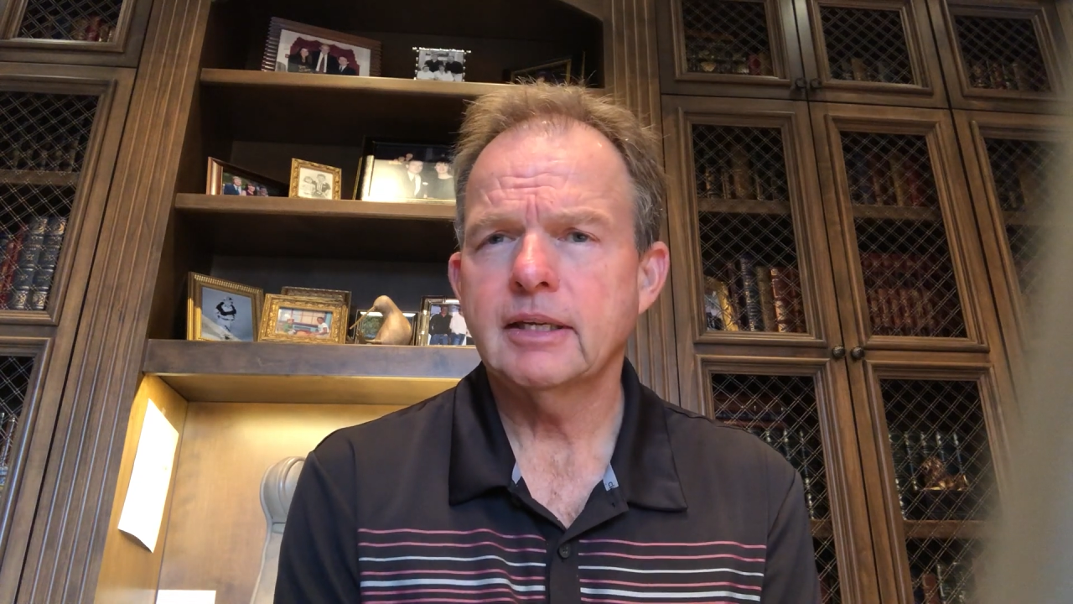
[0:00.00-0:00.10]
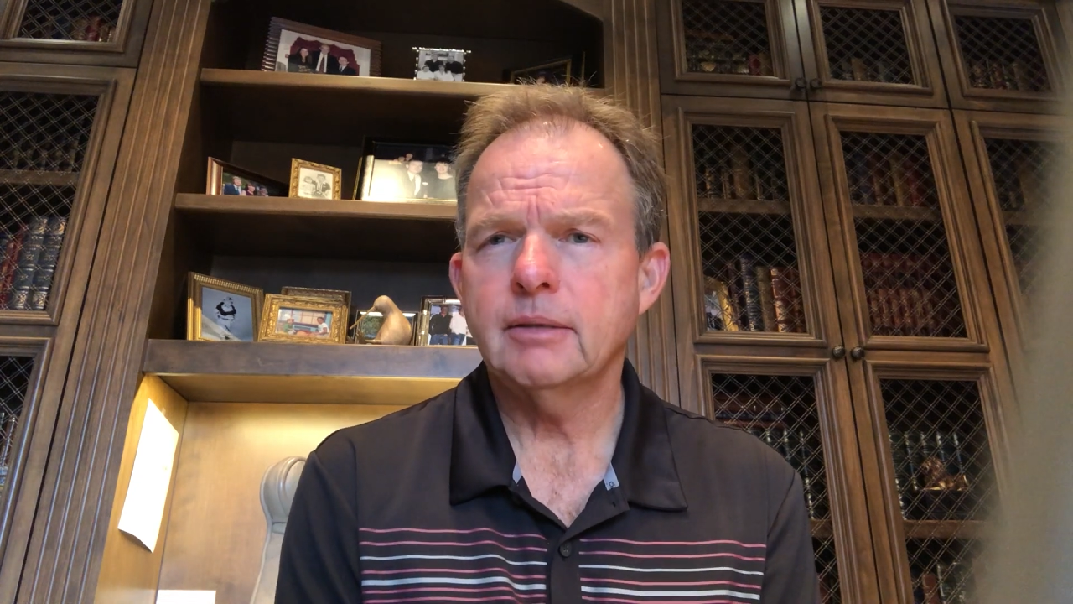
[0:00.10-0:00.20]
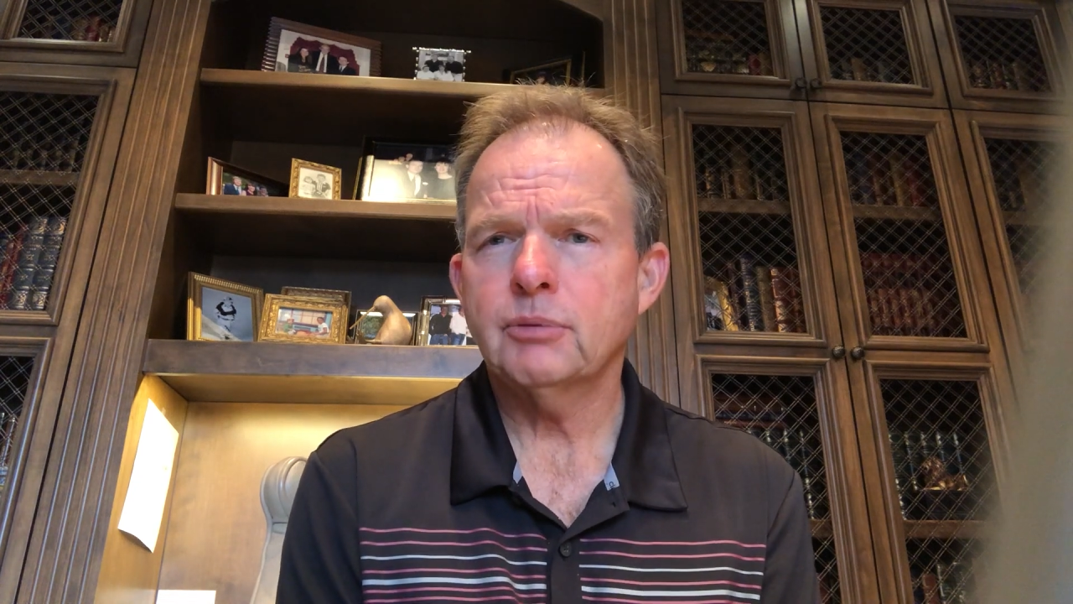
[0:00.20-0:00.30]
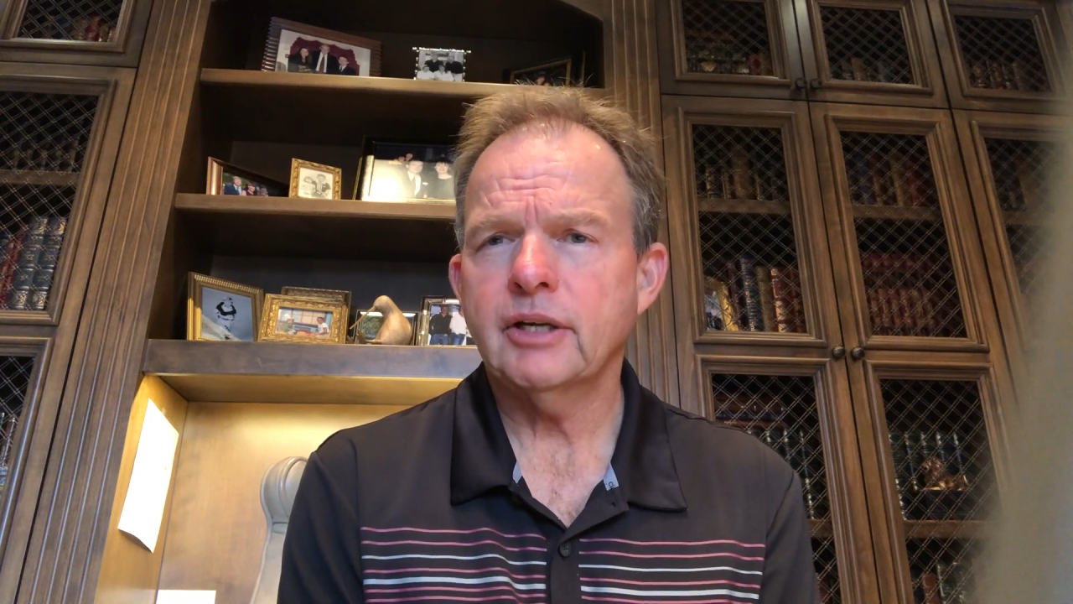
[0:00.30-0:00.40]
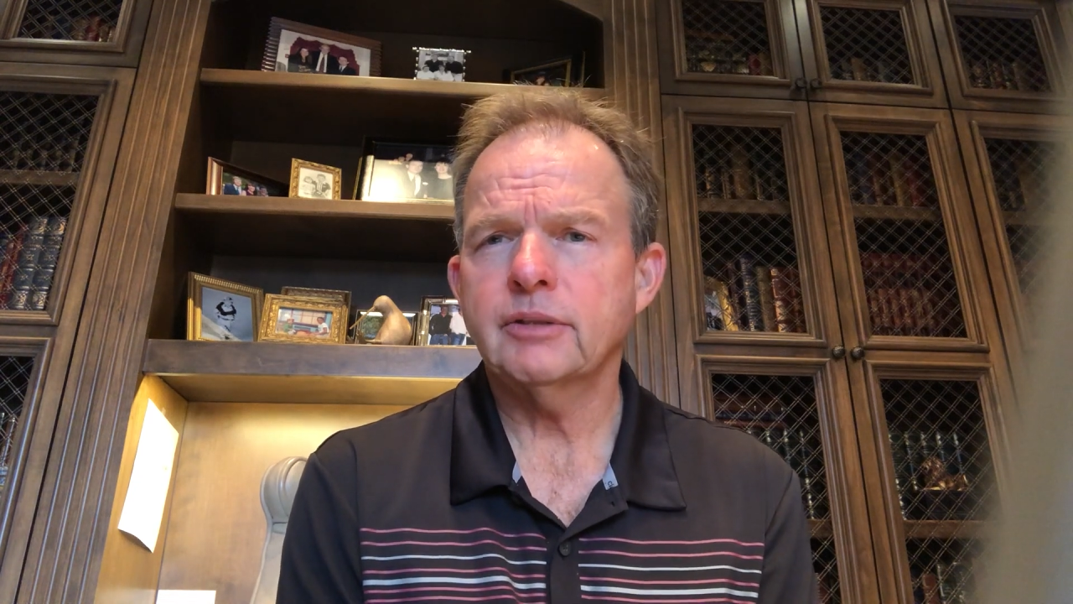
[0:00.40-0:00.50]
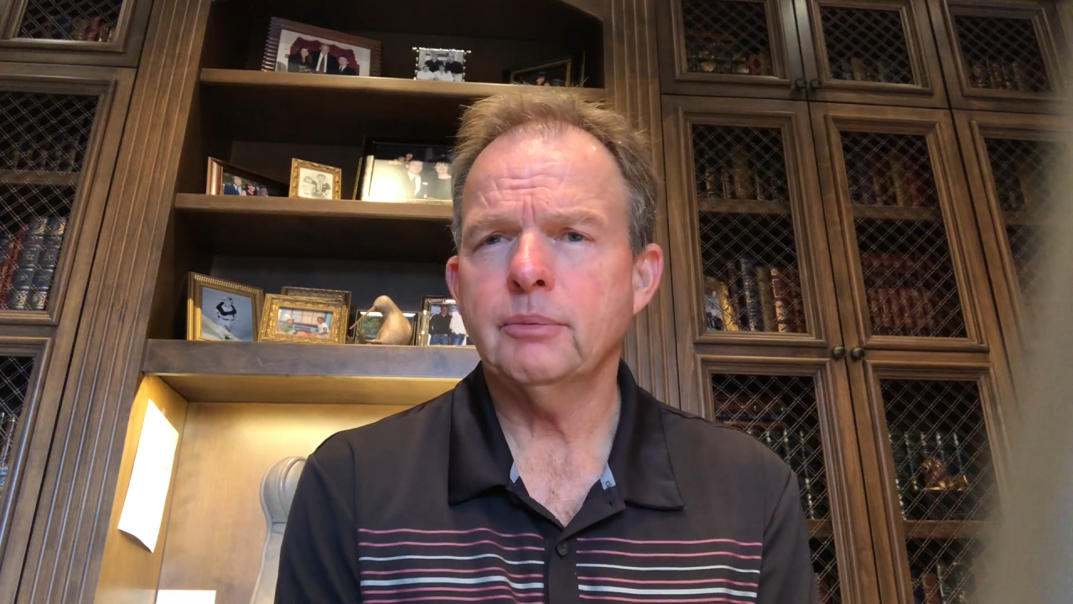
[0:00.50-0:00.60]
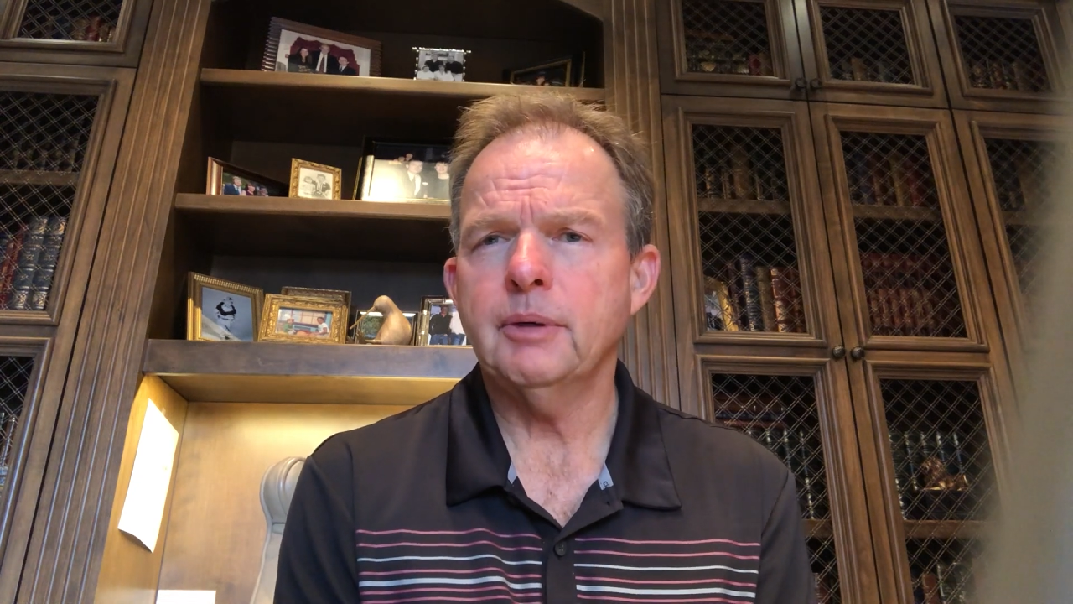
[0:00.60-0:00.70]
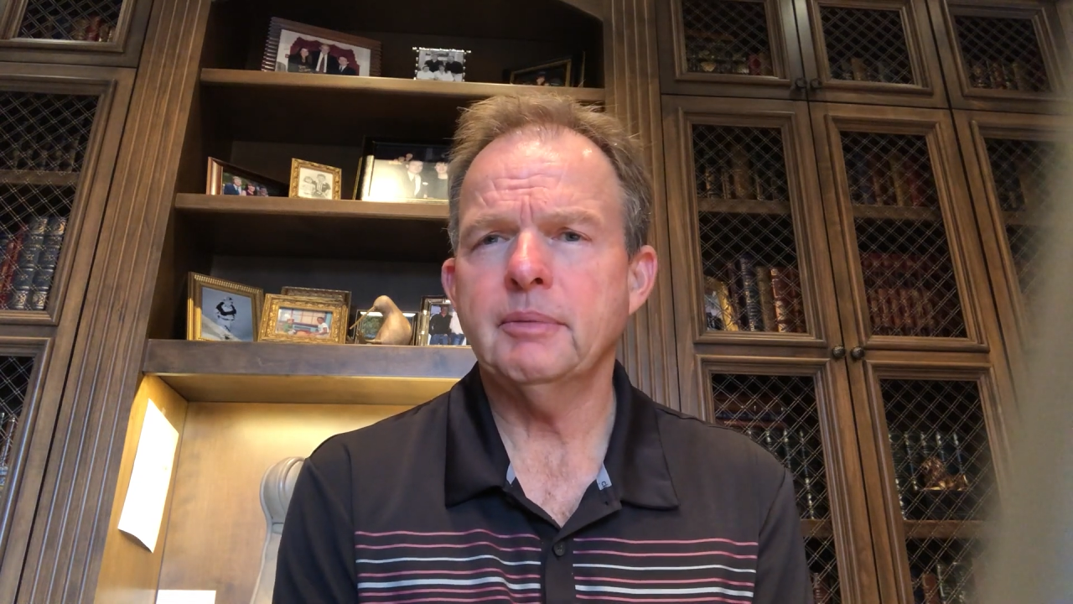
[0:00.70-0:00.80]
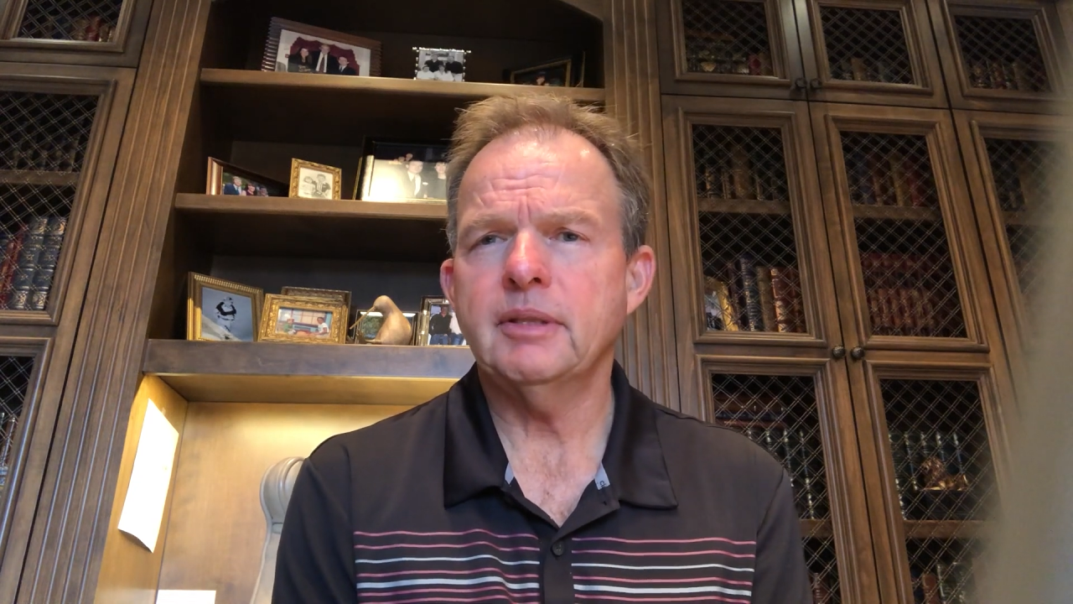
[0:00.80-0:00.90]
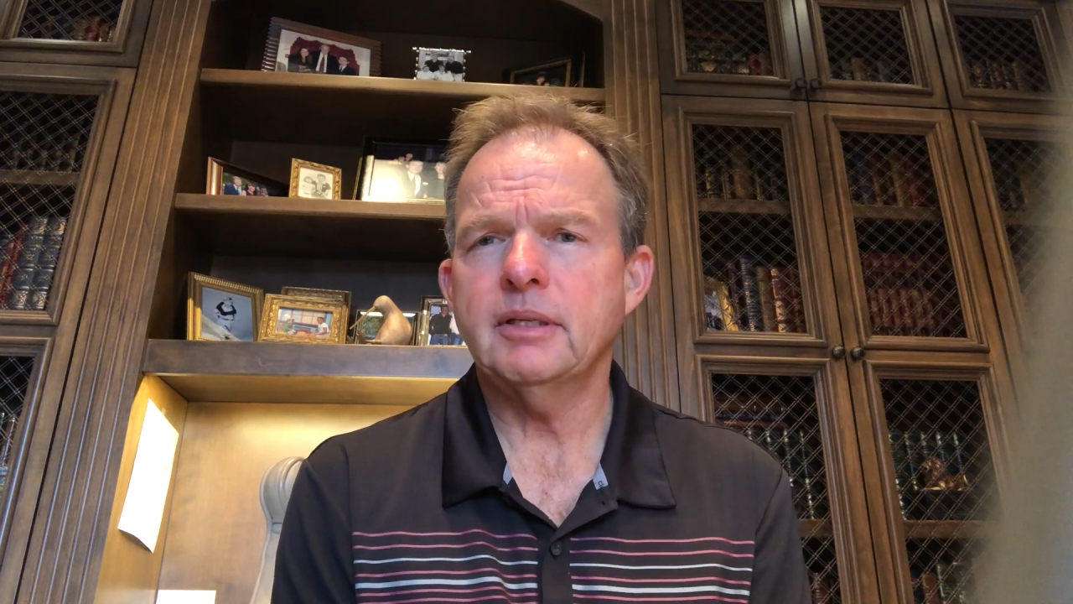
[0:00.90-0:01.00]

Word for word: in pregnant women